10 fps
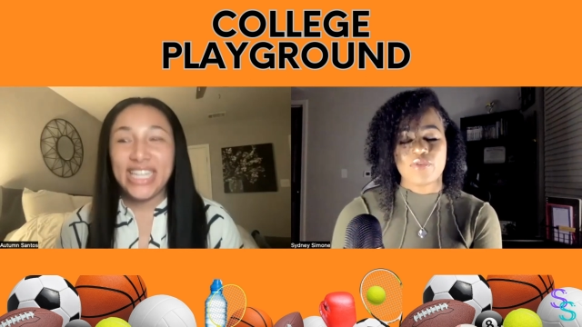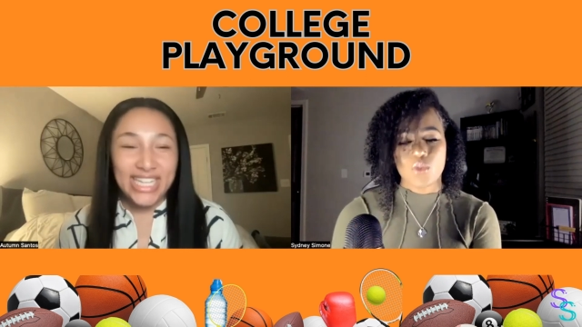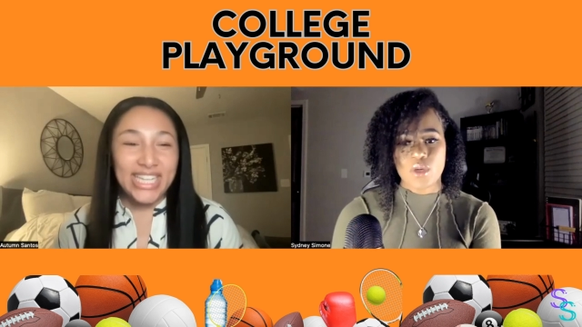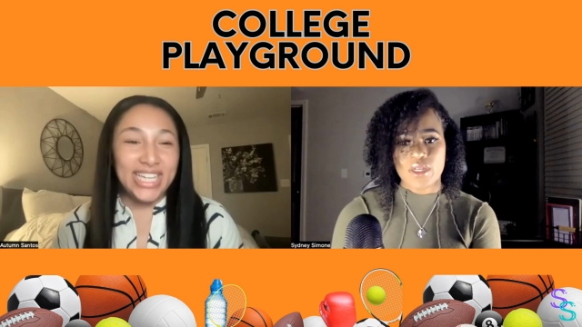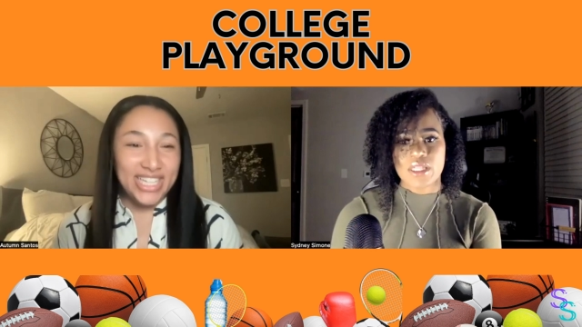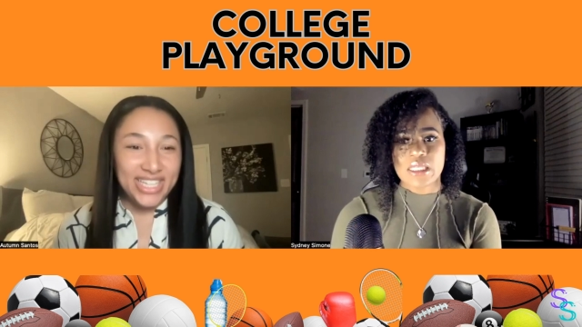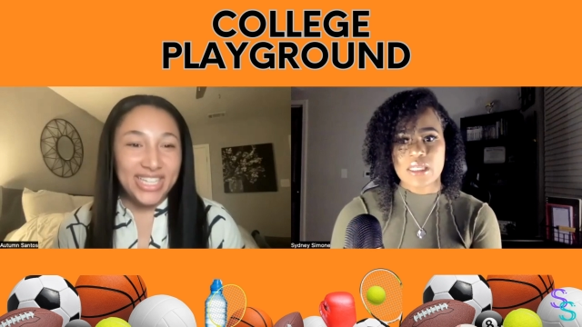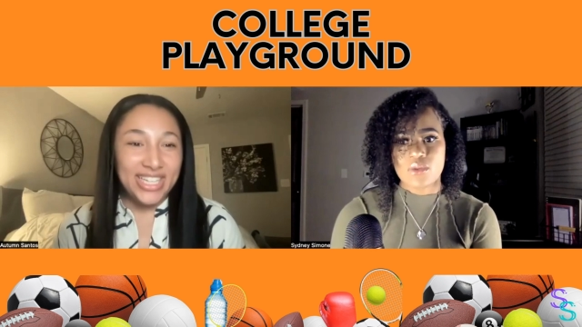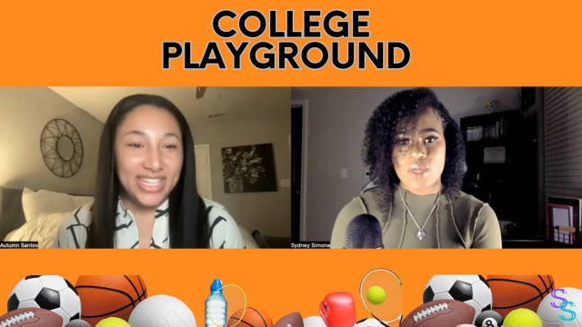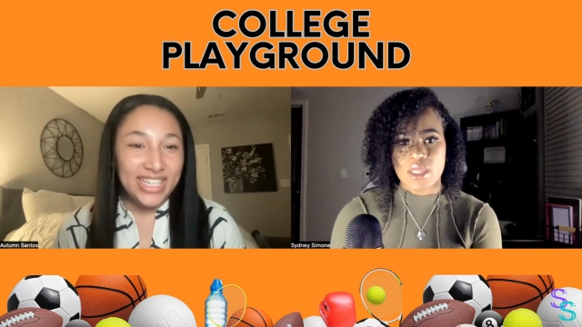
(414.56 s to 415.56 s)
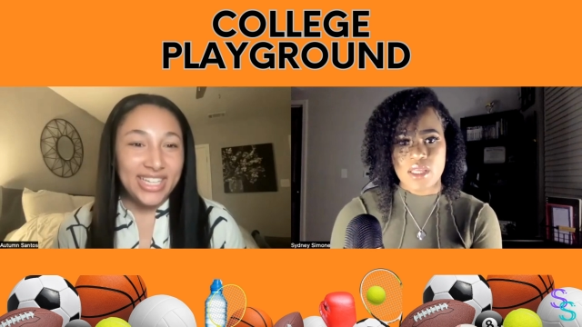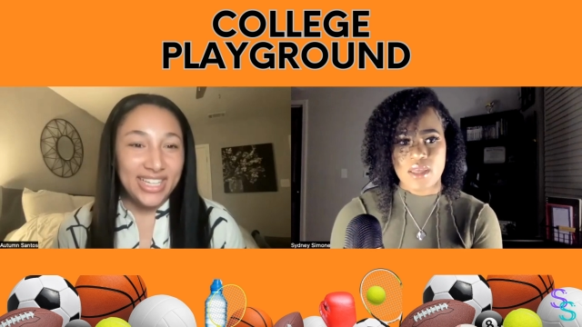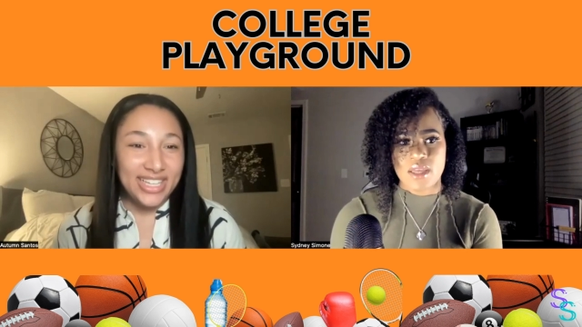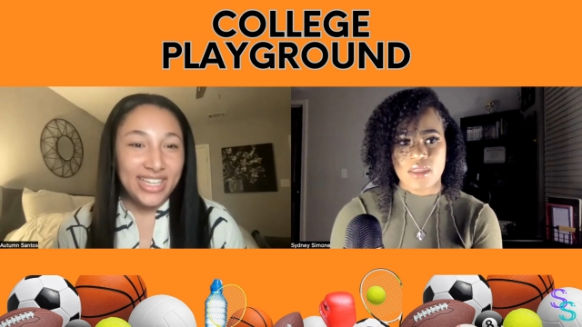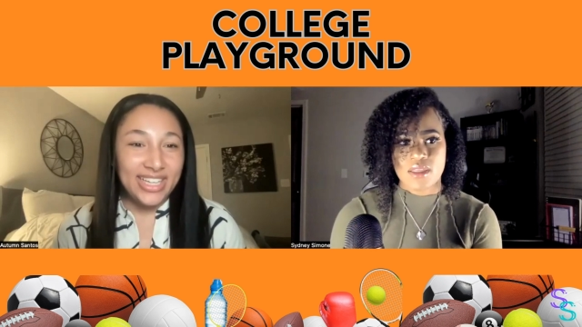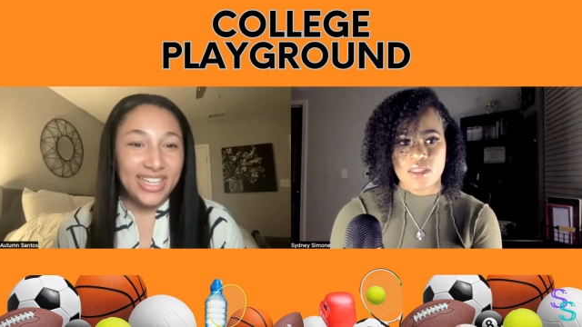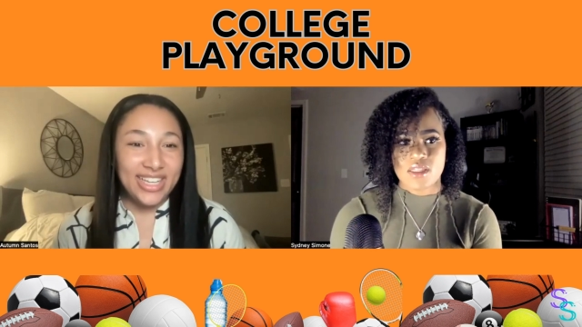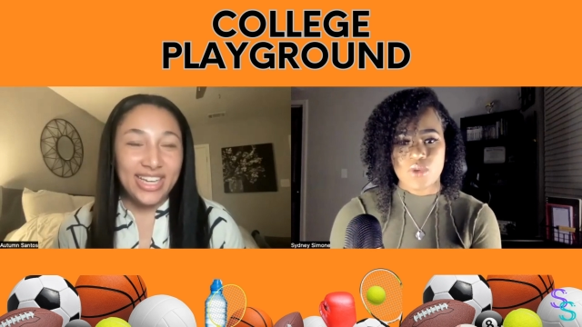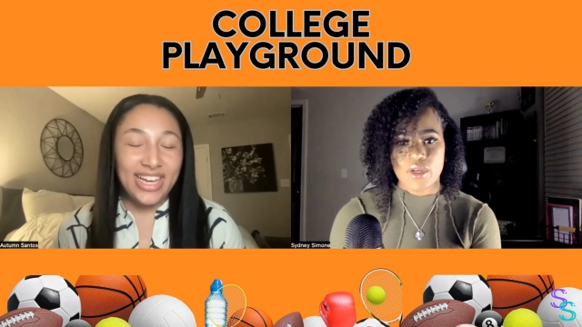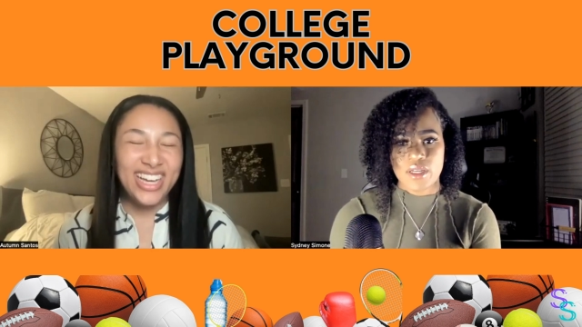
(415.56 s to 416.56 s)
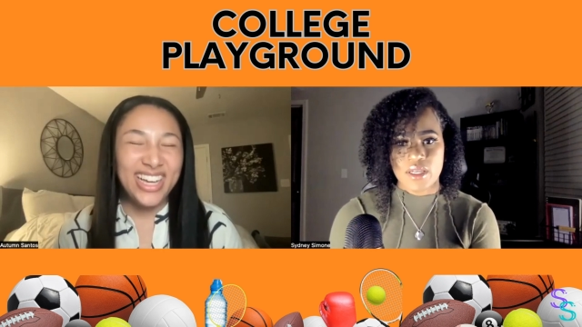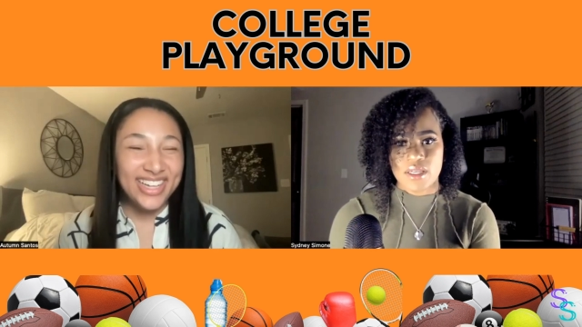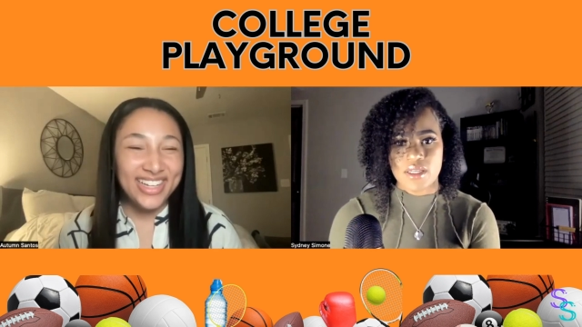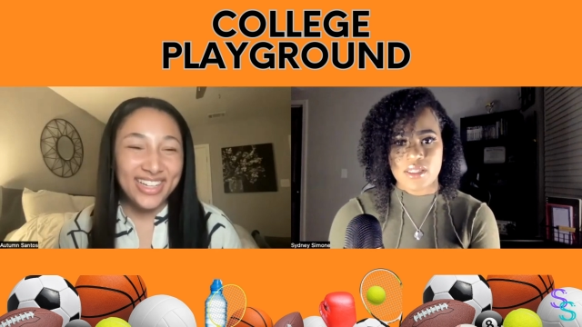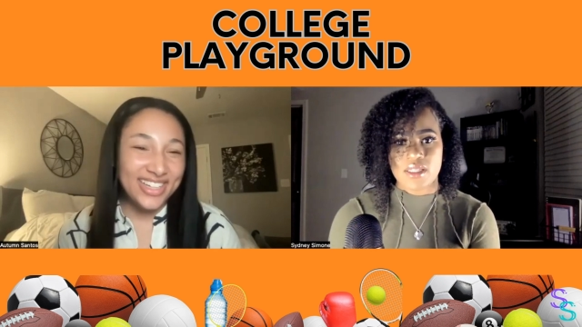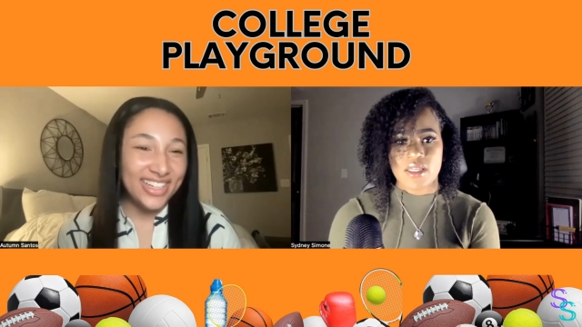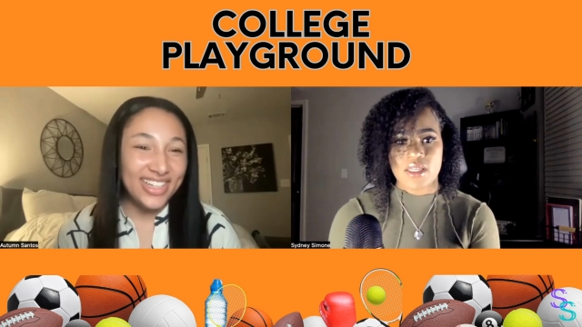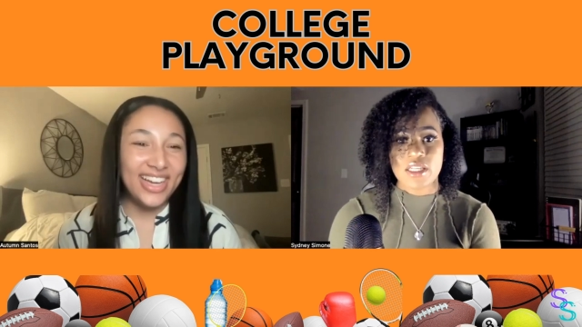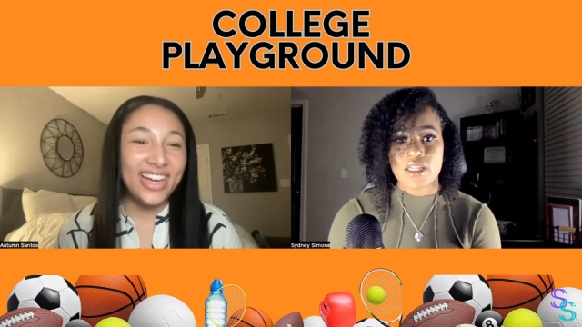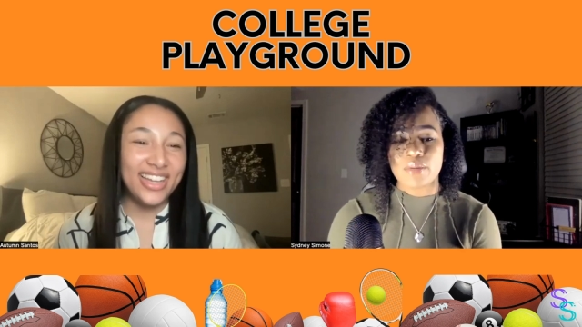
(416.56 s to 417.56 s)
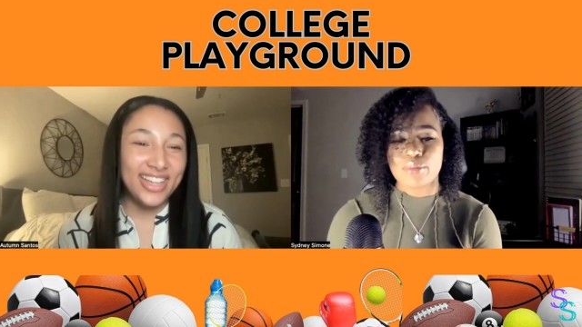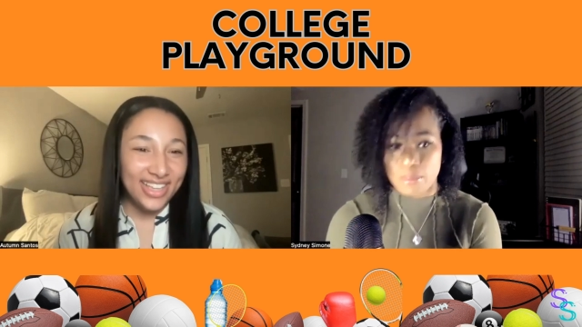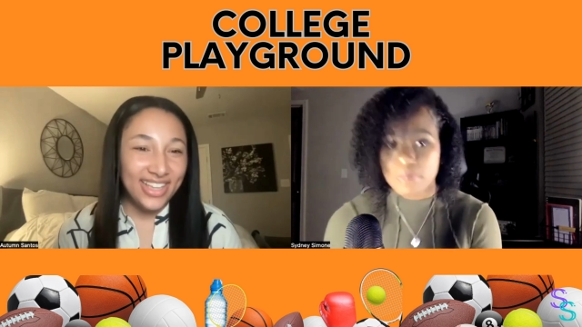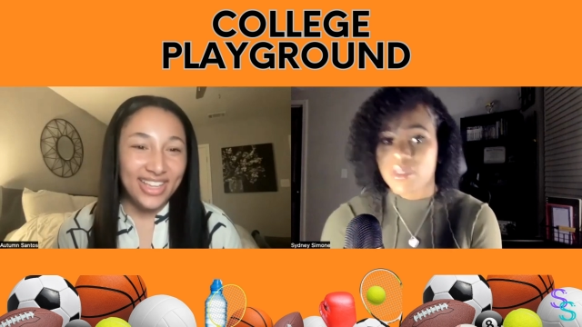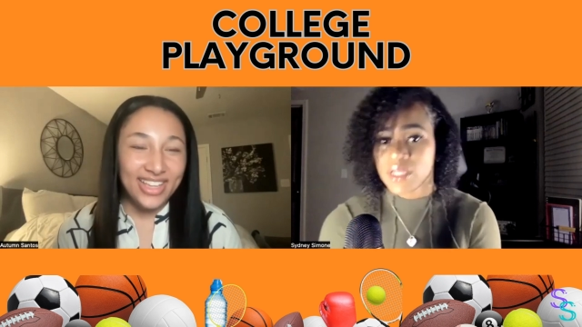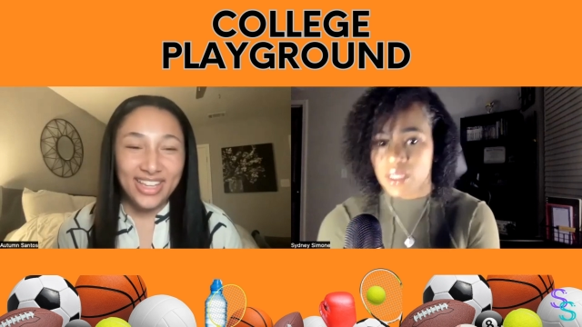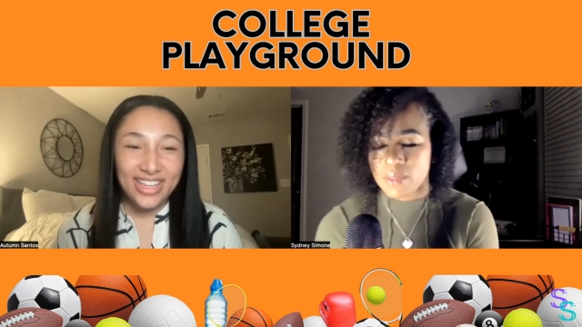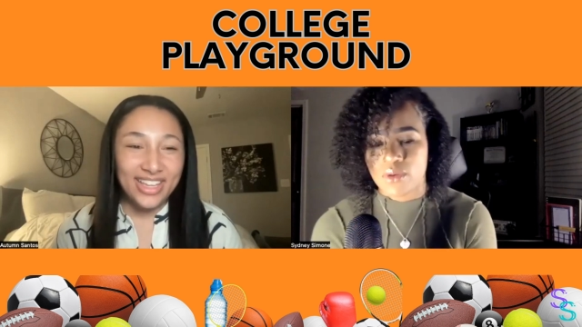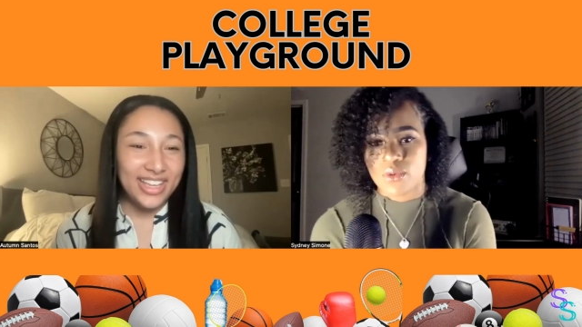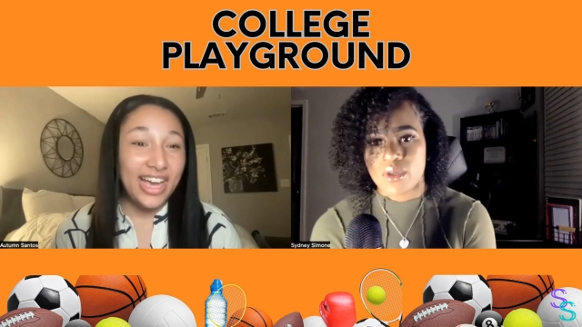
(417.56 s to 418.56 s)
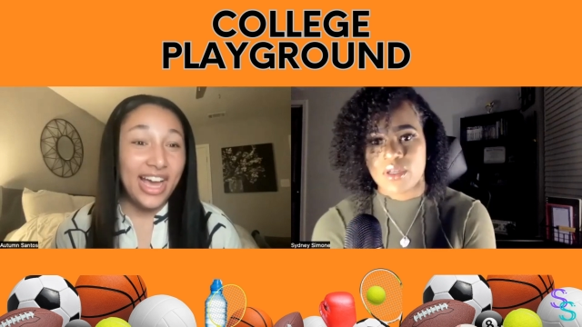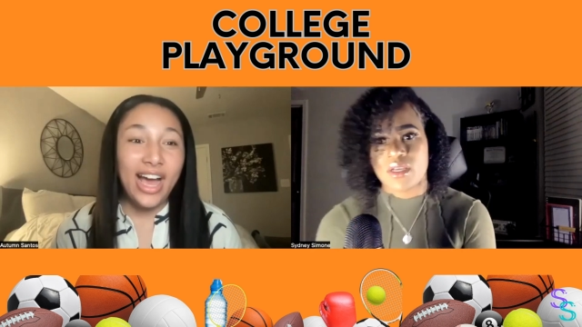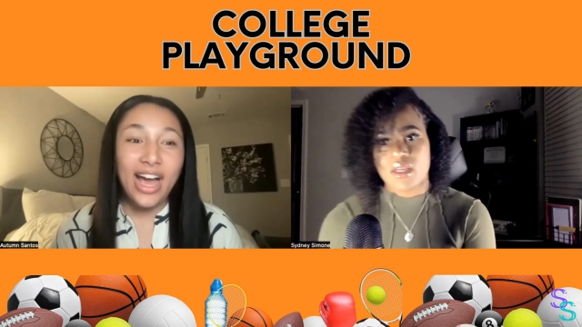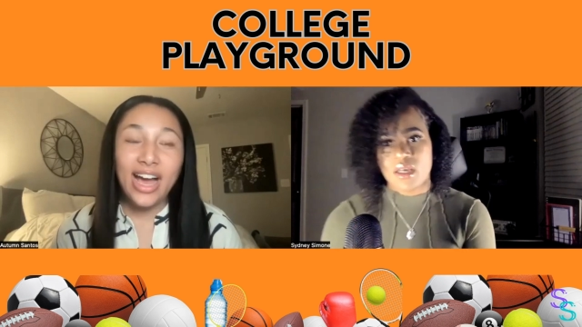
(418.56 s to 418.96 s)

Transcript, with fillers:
Speaker 1: For one, to deal with it, like this is where it ends. It ended abruptly, number one.